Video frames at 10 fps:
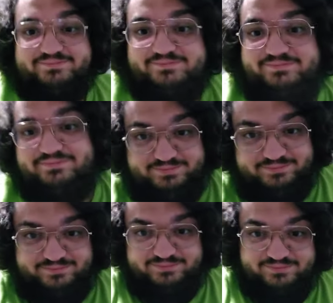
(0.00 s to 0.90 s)

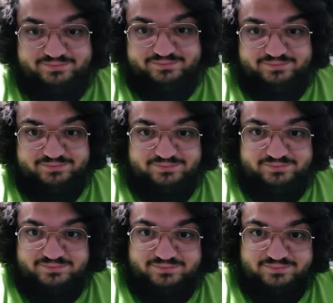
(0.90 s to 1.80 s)

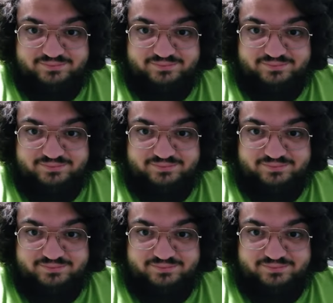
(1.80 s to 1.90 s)
Nobody speaks.